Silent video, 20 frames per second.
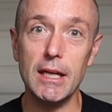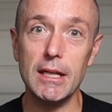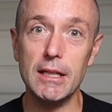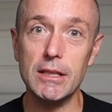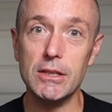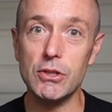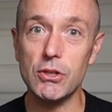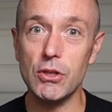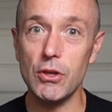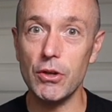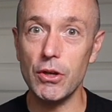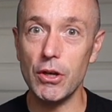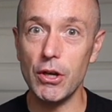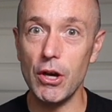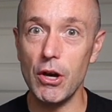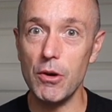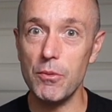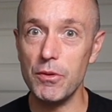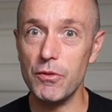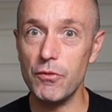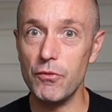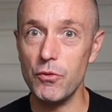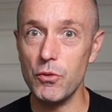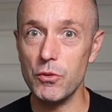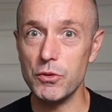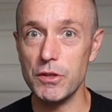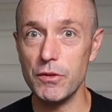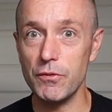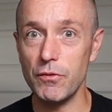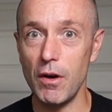it's got to cope with
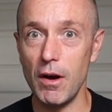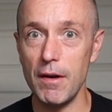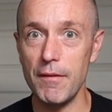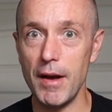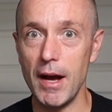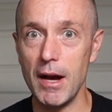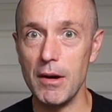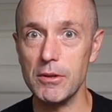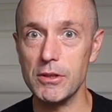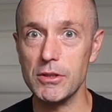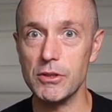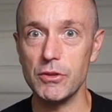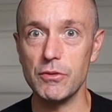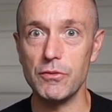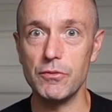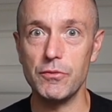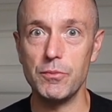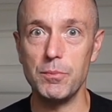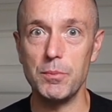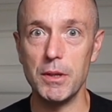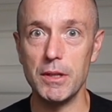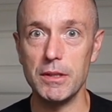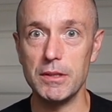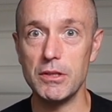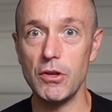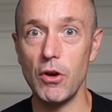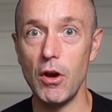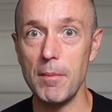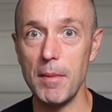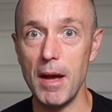4 to 5 hours of burn
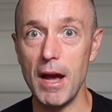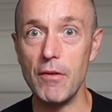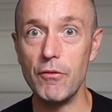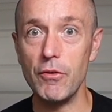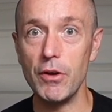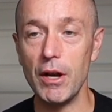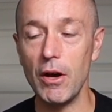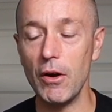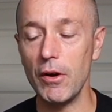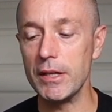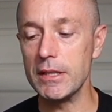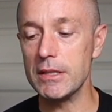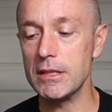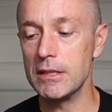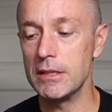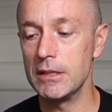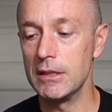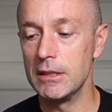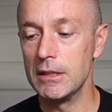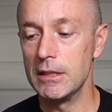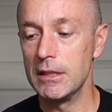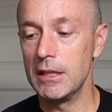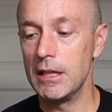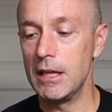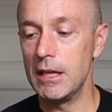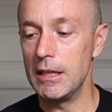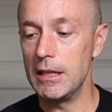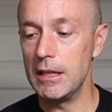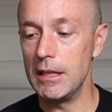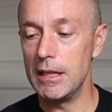time every night.
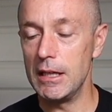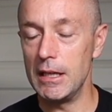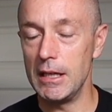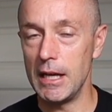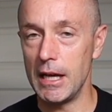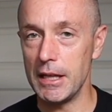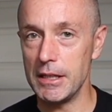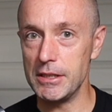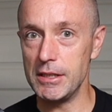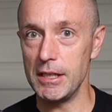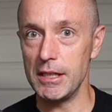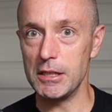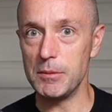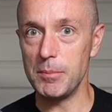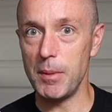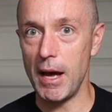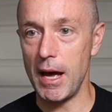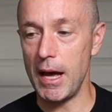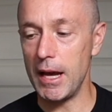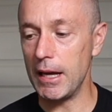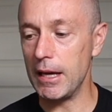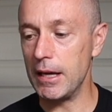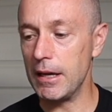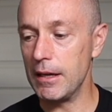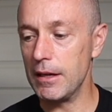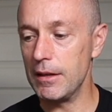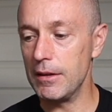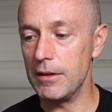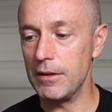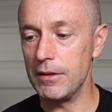Now the 6-pack,
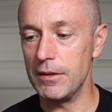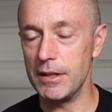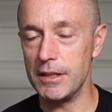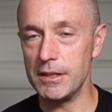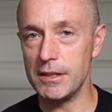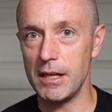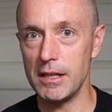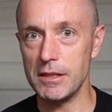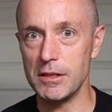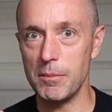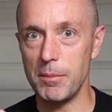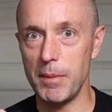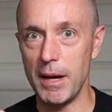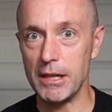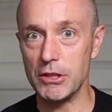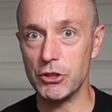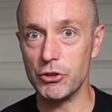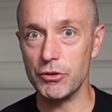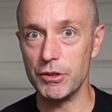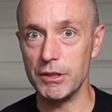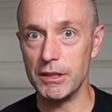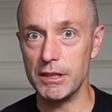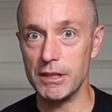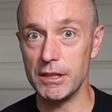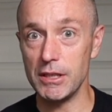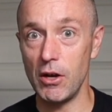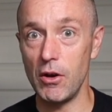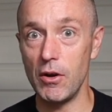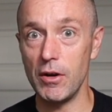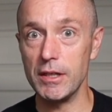this has a battery
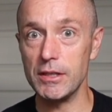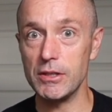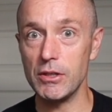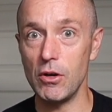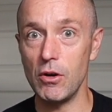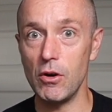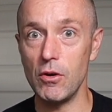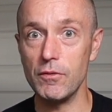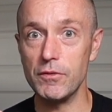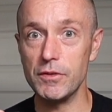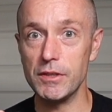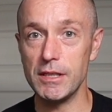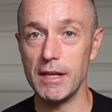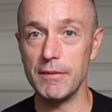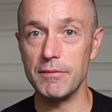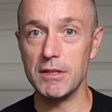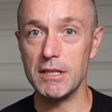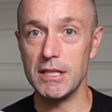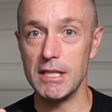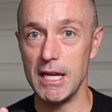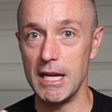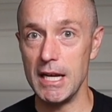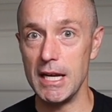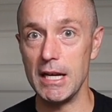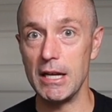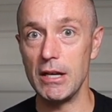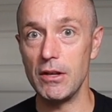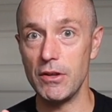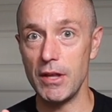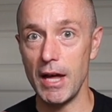size of
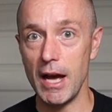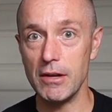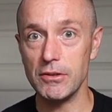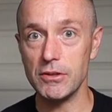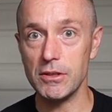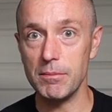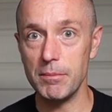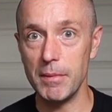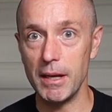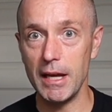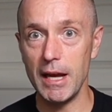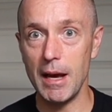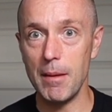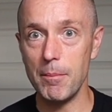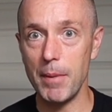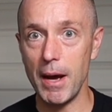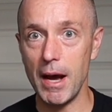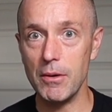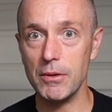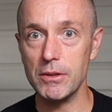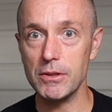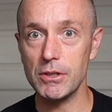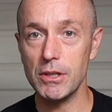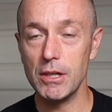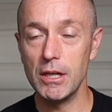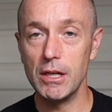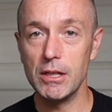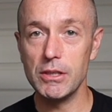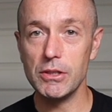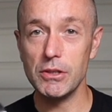17,000 milliamp hours,
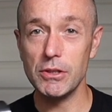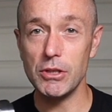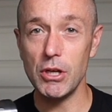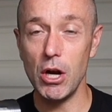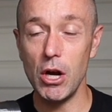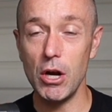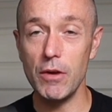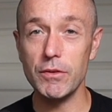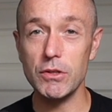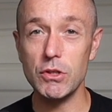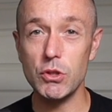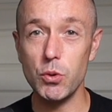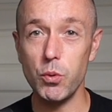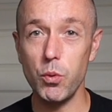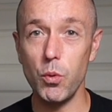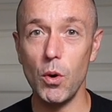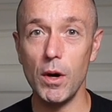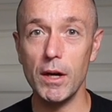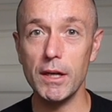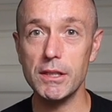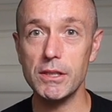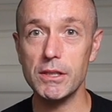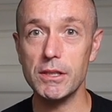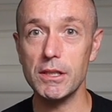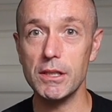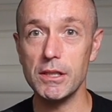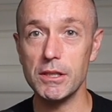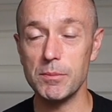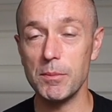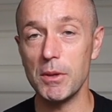so it's over twice
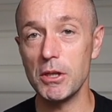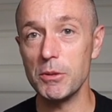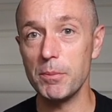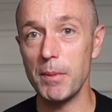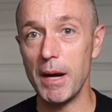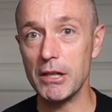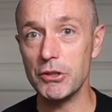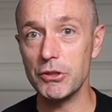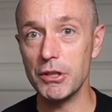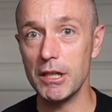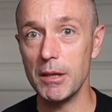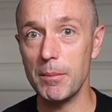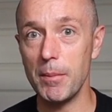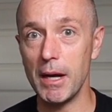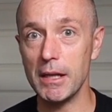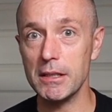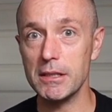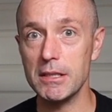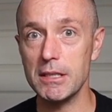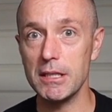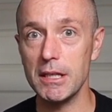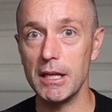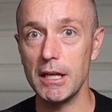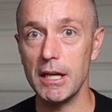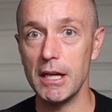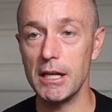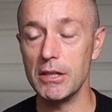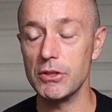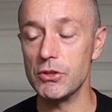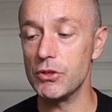as much battery capacity
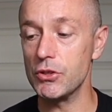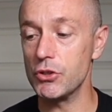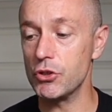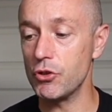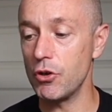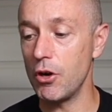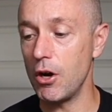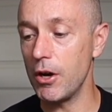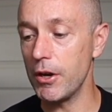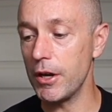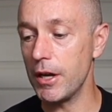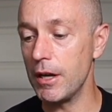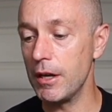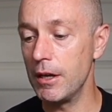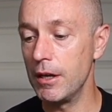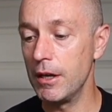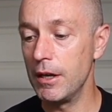as the Strada.